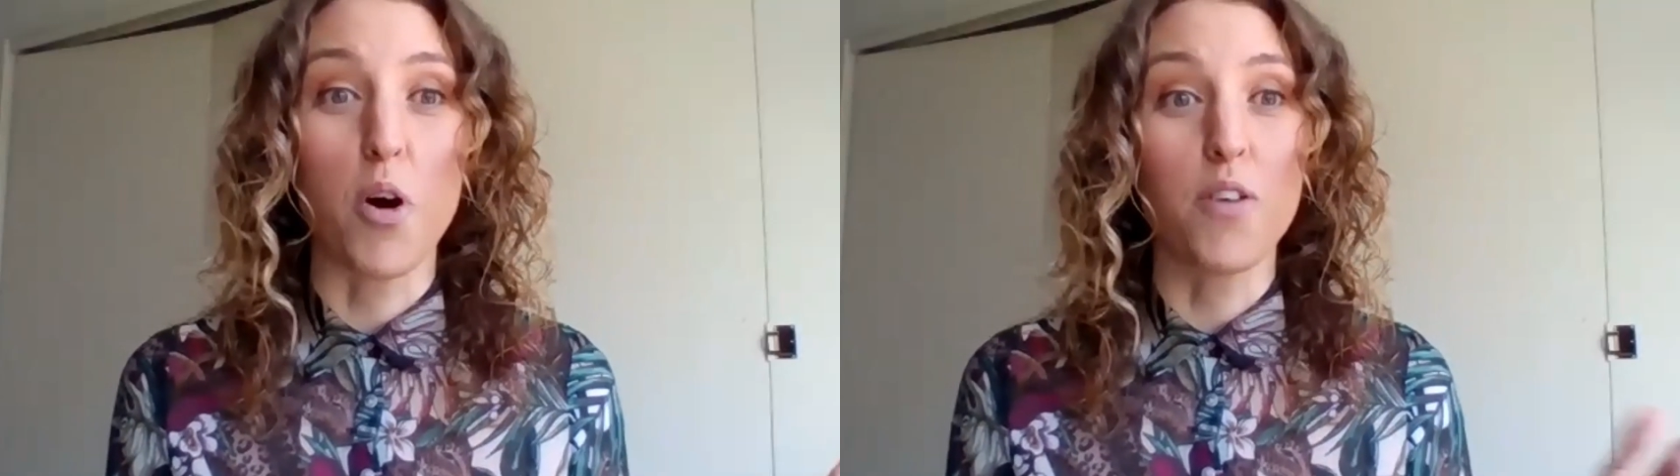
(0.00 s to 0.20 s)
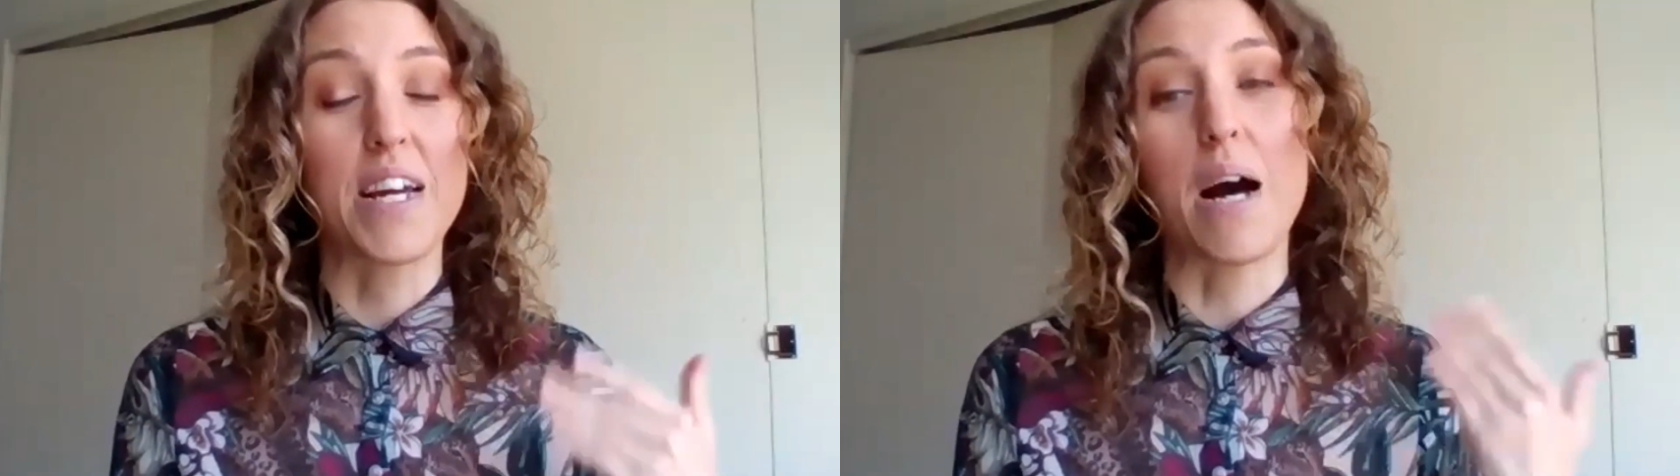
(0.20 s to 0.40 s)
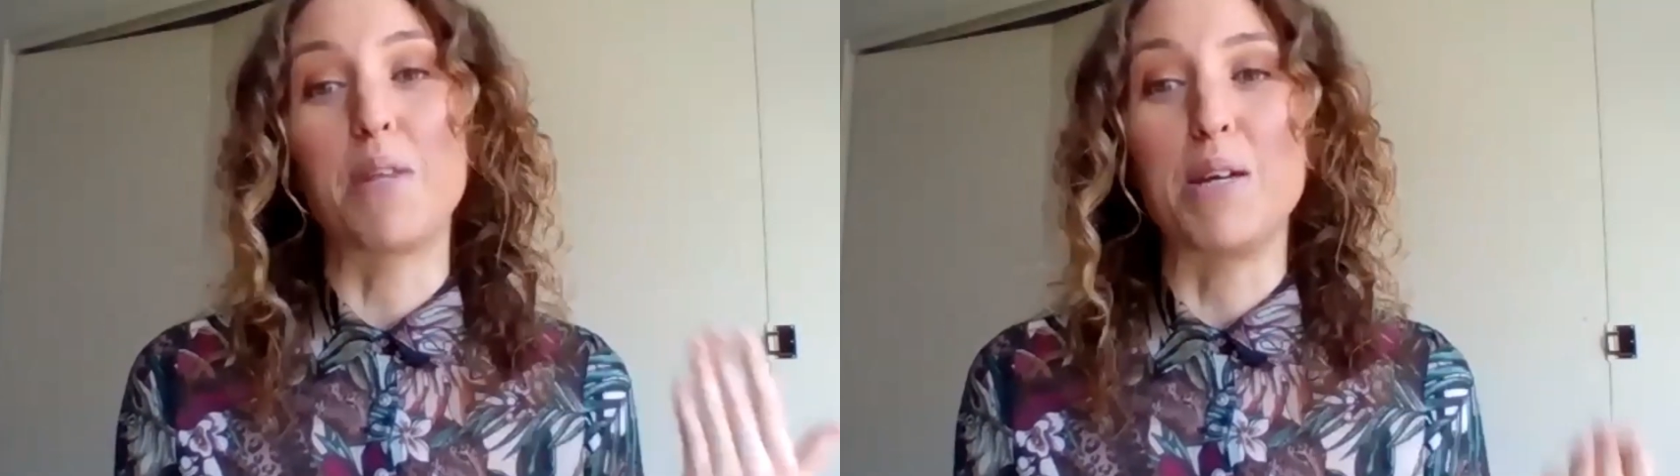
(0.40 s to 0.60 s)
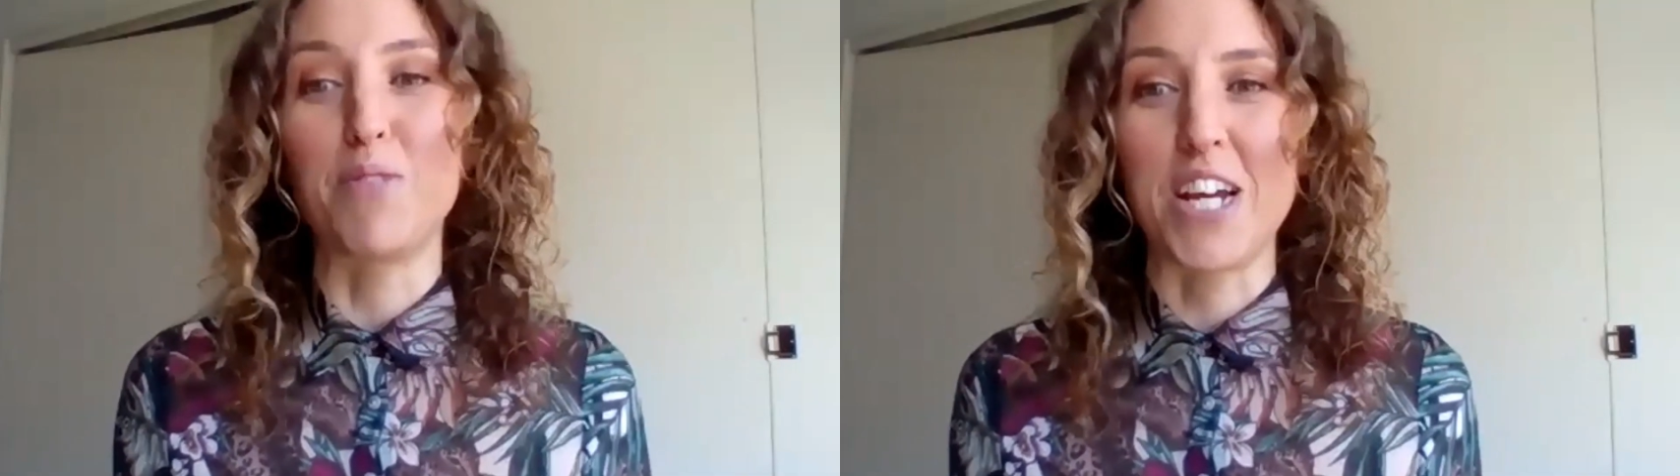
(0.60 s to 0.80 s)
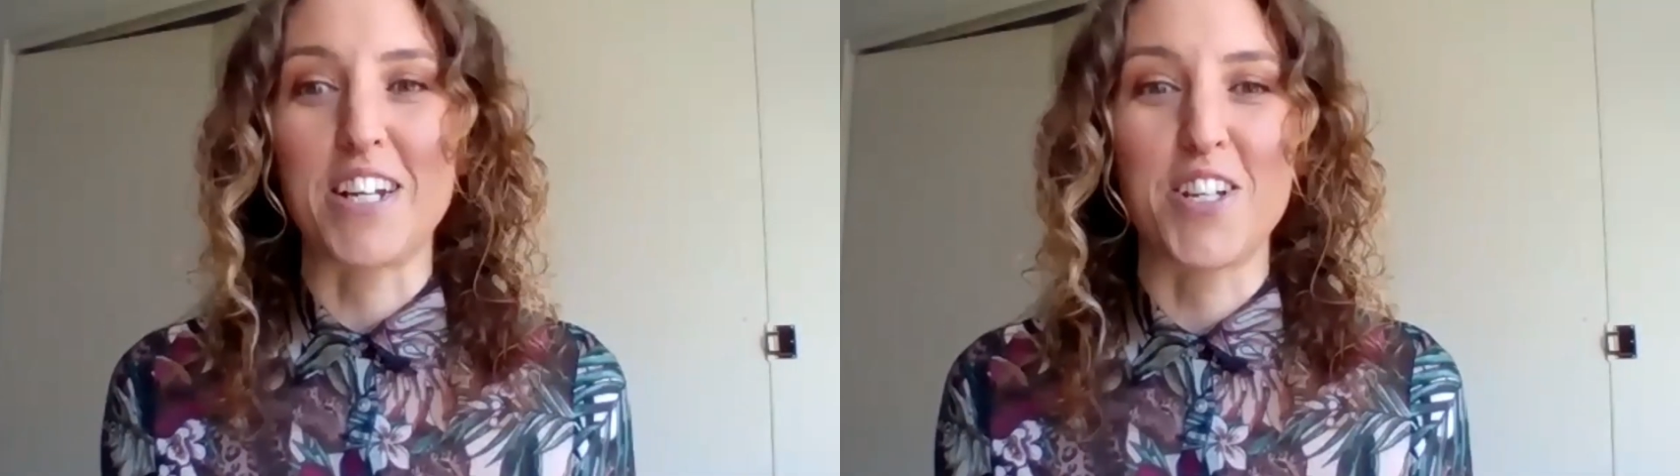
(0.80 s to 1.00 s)
overcome the
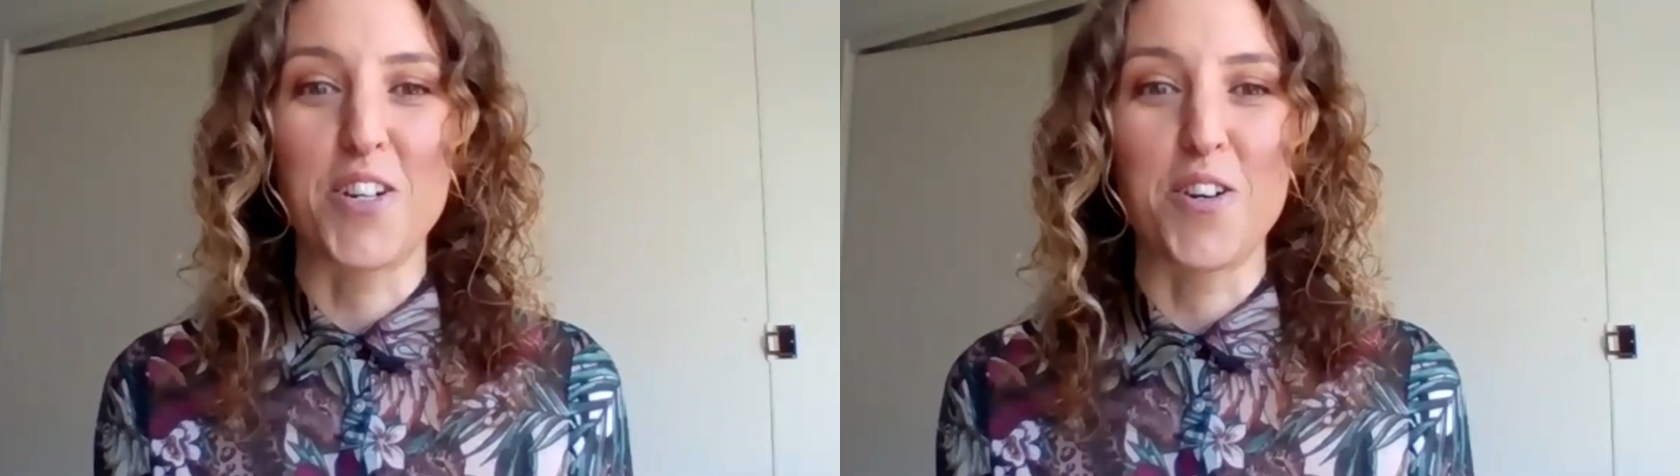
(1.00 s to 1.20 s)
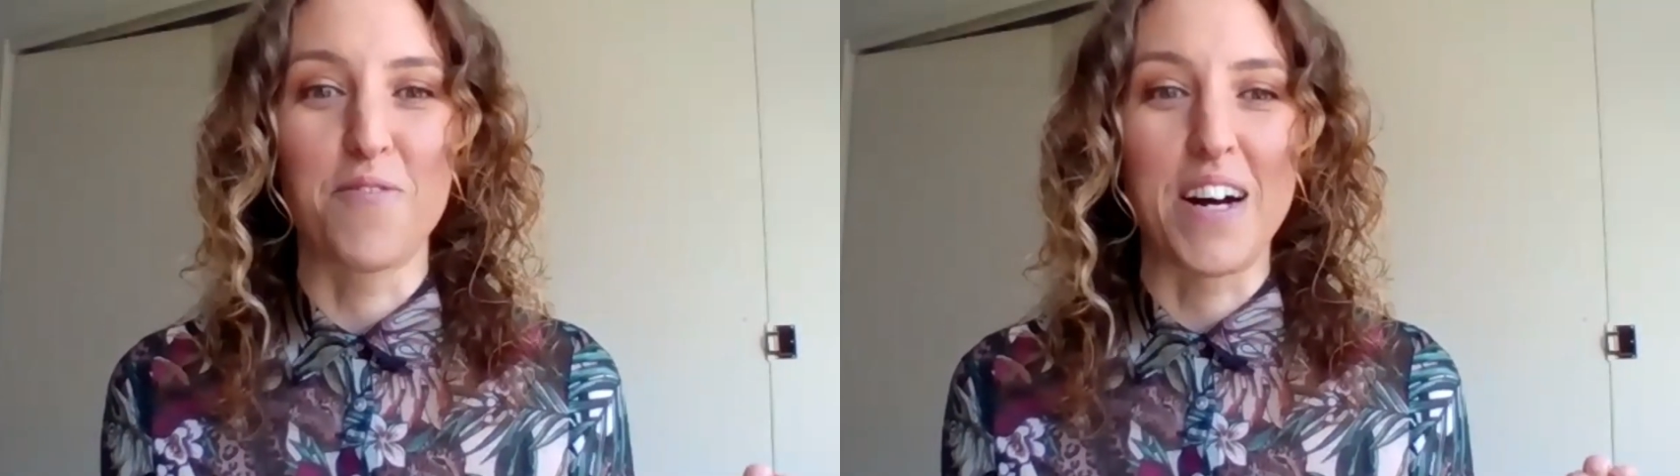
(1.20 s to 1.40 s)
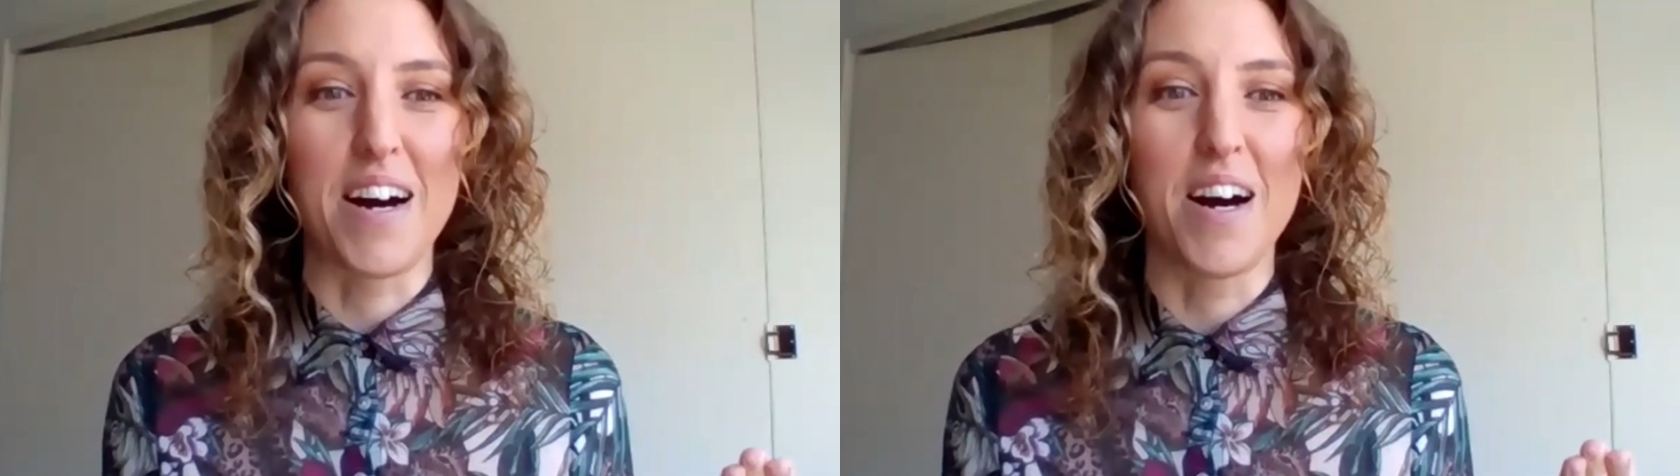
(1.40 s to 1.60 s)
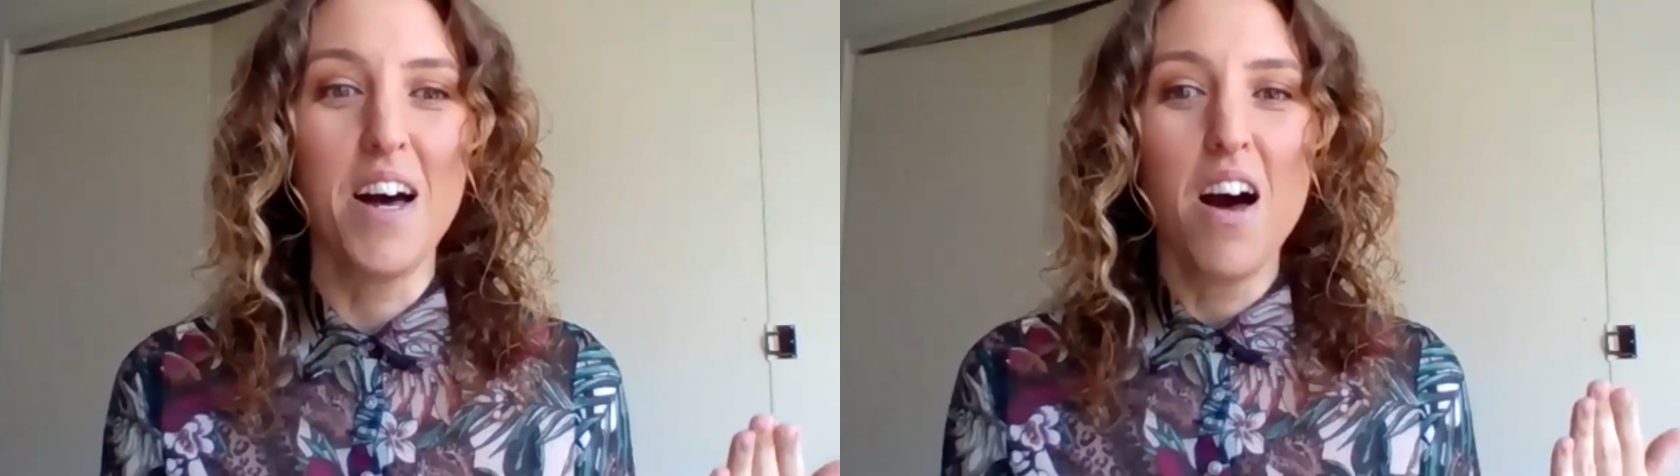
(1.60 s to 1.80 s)
objection of, I